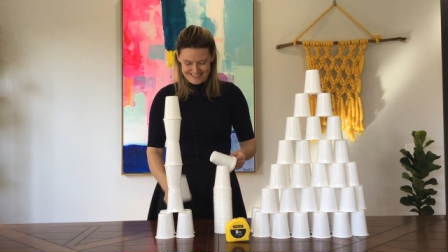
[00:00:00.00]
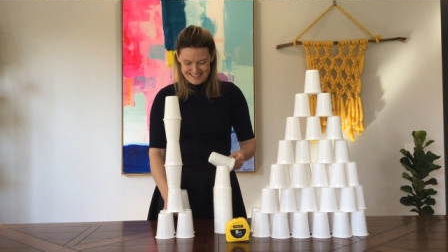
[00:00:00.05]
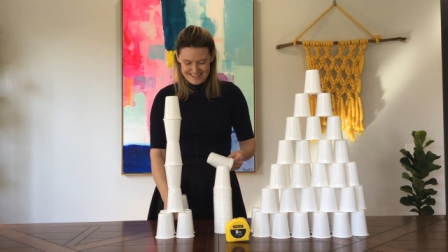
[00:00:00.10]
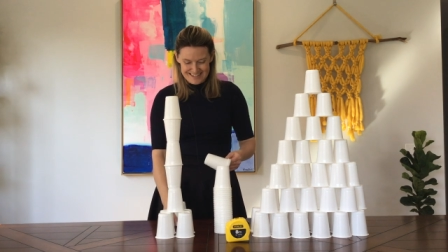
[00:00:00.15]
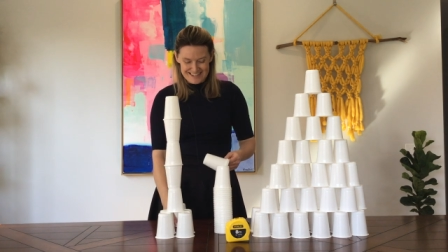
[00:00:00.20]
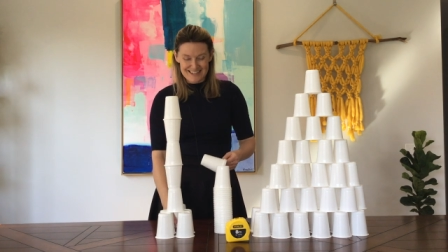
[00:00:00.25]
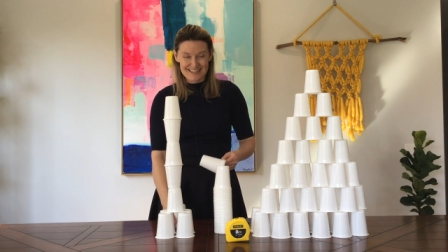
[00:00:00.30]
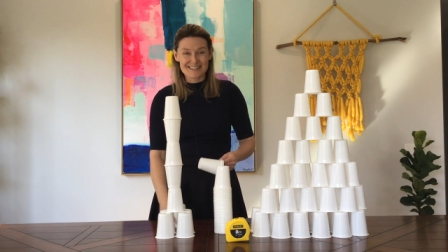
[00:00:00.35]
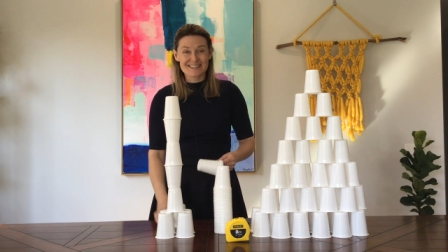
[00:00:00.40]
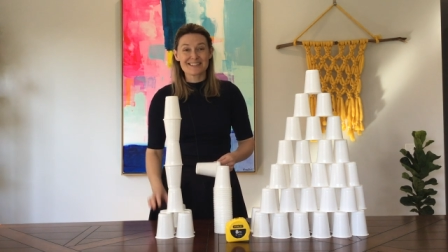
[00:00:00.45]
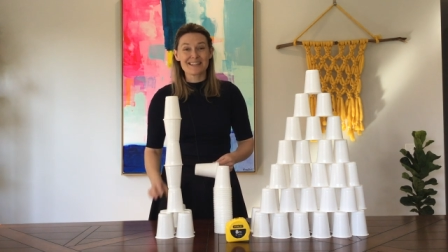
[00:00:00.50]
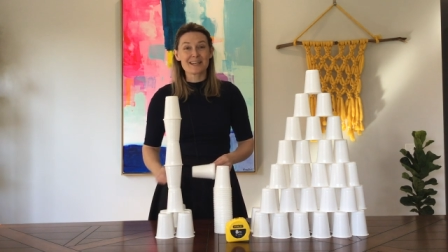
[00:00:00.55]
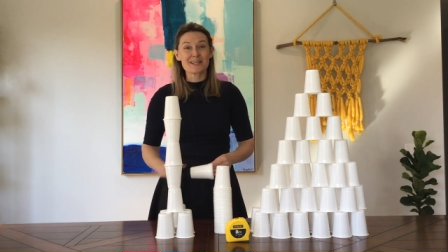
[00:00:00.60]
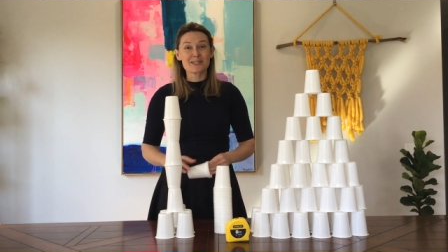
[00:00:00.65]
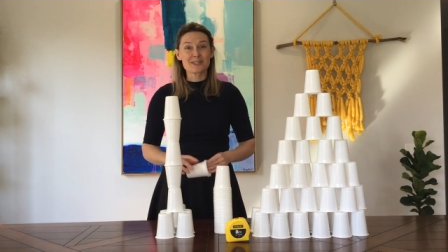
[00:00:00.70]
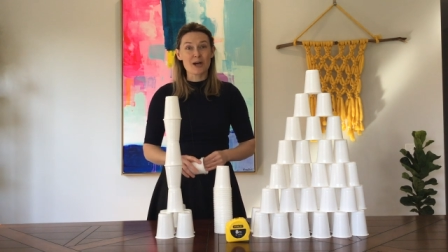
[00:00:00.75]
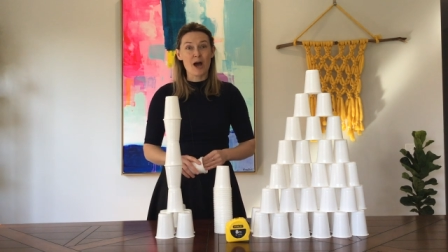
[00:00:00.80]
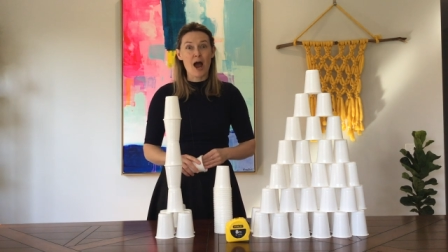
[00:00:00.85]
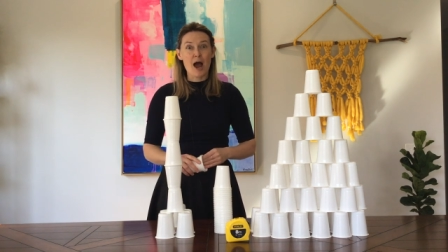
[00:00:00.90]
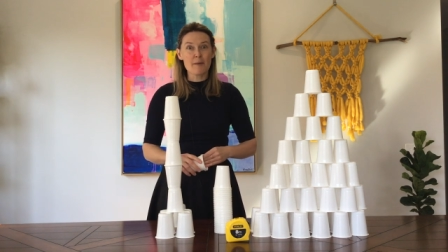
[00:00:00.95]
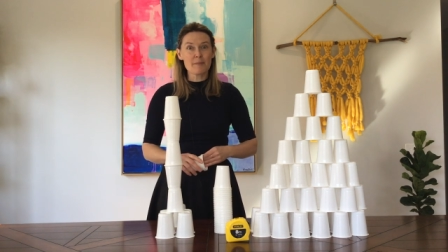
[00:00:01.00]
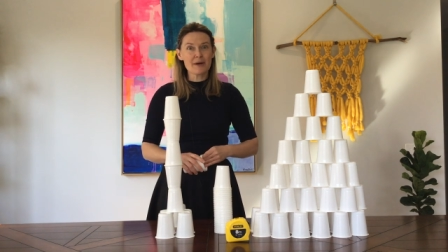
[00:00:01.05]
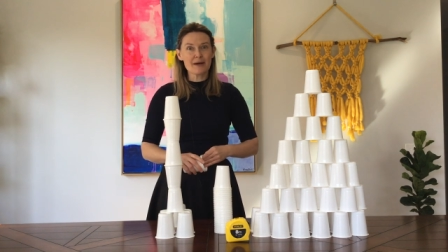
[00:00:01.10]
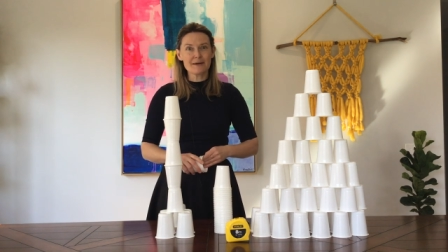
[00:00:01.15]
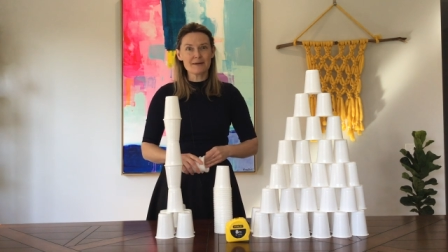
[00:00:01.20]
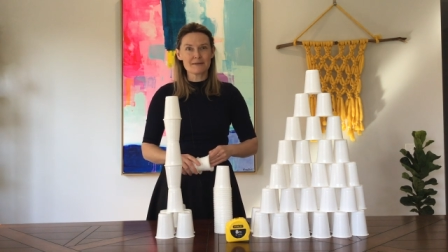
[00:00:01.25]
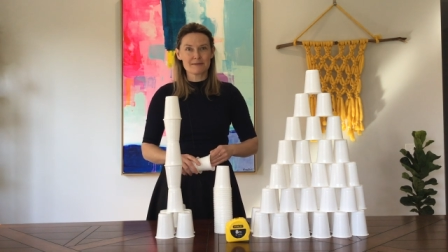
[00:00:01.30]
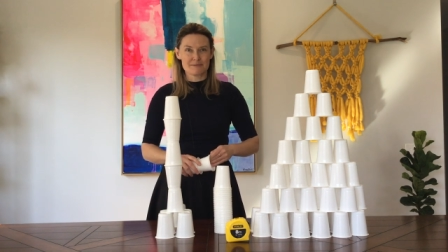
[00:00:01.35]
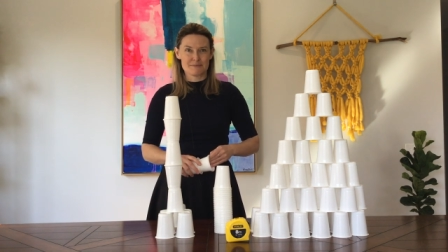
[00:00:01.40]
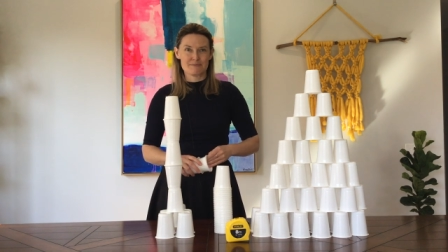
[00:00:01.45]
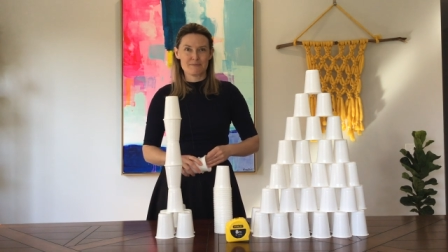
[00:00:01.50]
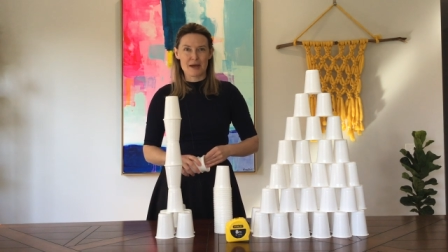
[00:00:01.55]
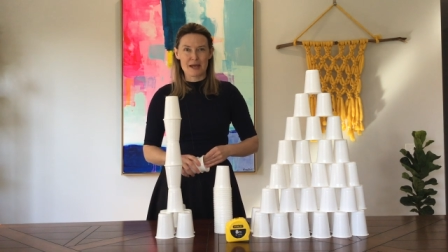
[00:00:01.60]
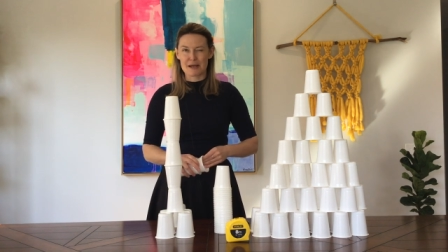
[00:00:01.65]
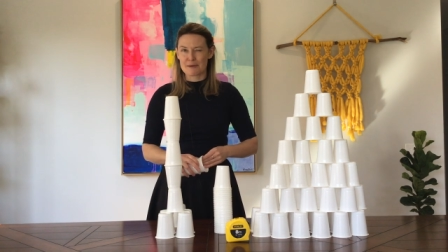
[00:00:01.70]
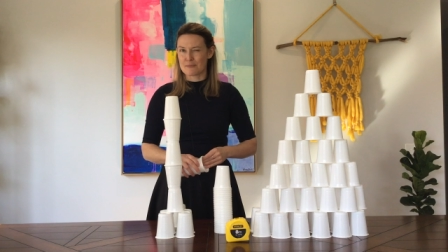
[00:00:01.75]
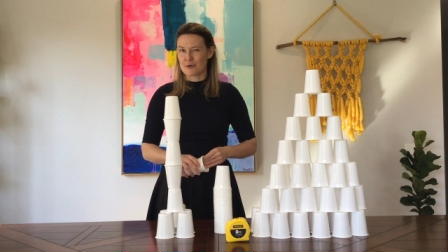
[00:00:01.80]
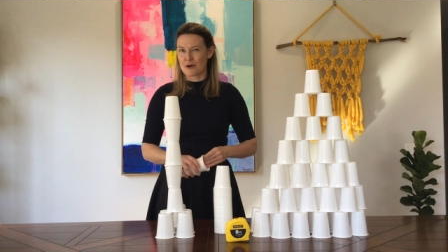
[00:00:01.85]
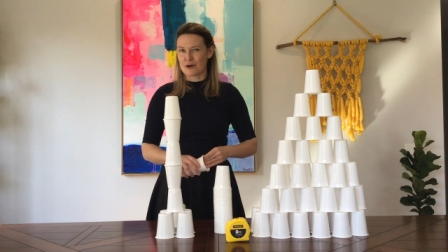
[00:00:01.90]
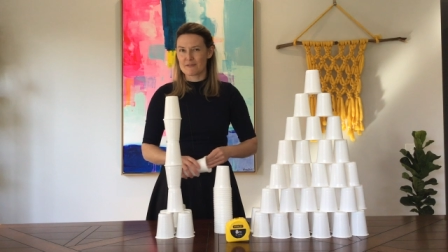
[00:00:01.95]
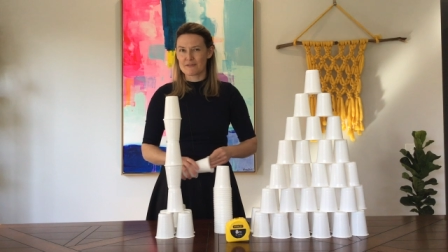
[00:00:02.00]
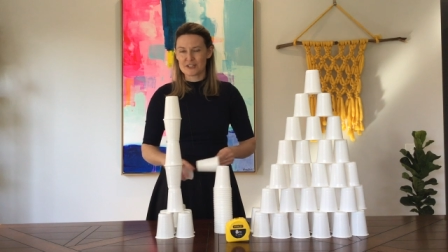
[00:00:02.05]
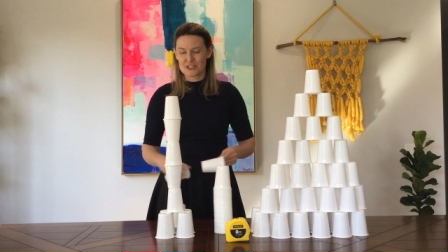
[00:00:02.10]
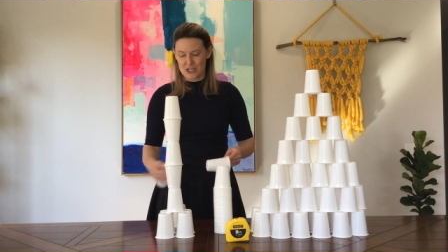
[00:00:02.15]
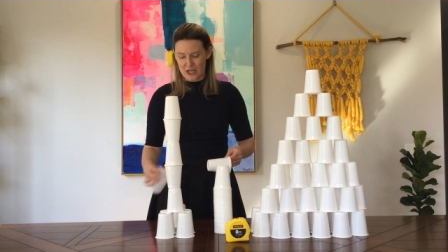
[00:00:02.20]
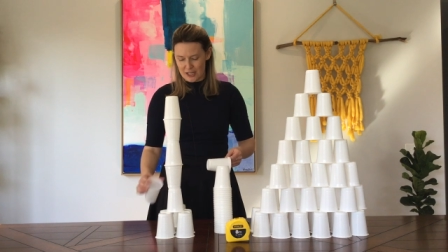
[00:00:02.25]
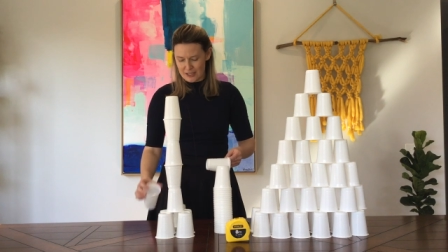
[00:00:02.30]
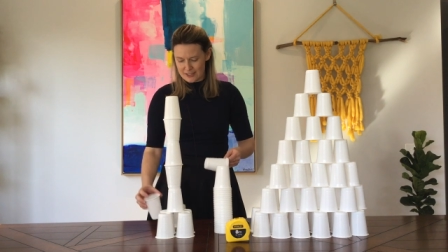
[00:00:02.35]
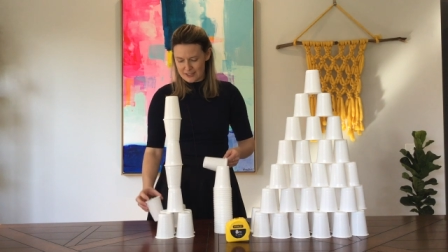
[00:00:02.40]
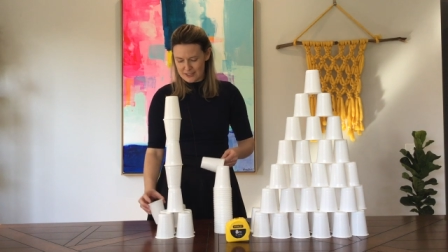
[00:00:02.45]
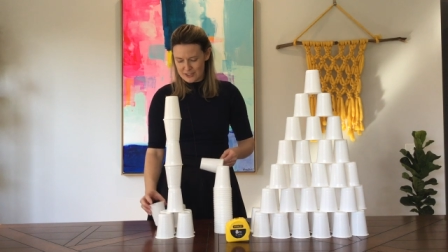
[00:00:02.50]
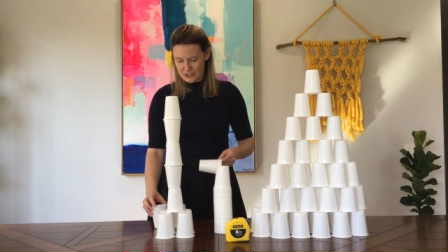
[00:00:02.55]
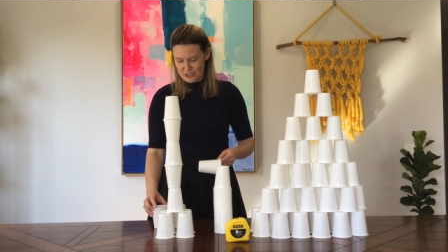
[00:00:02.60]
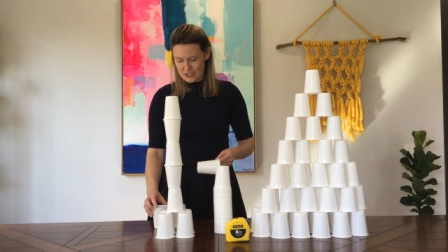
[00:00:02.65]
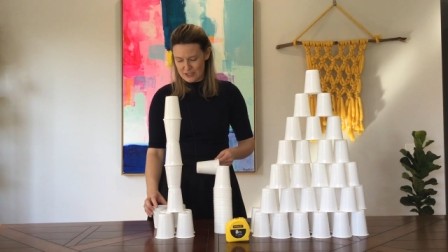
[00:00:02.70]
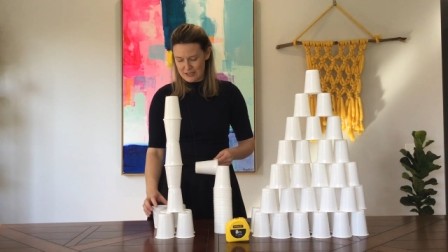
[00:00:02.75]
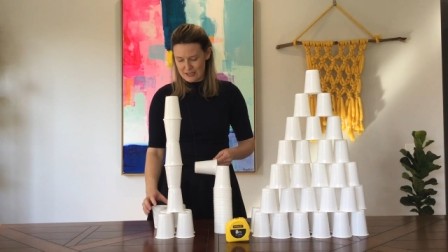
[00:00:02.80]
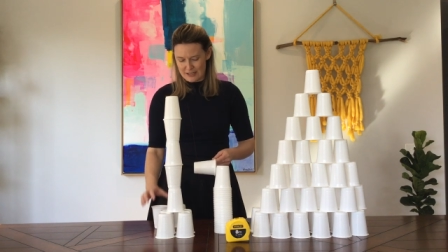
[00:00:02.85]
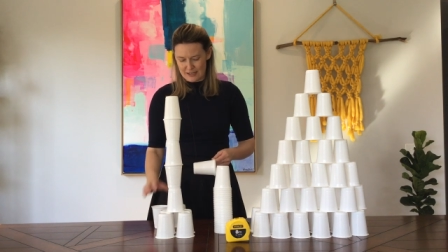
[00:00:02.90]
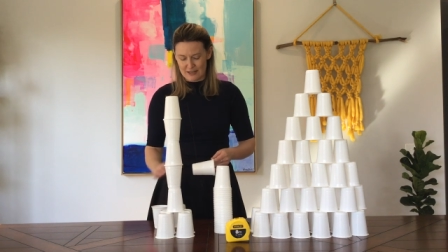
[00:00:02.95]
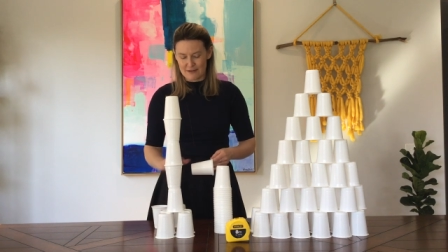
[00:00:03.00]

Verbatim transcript: You can set a timer, make it more of a challenge.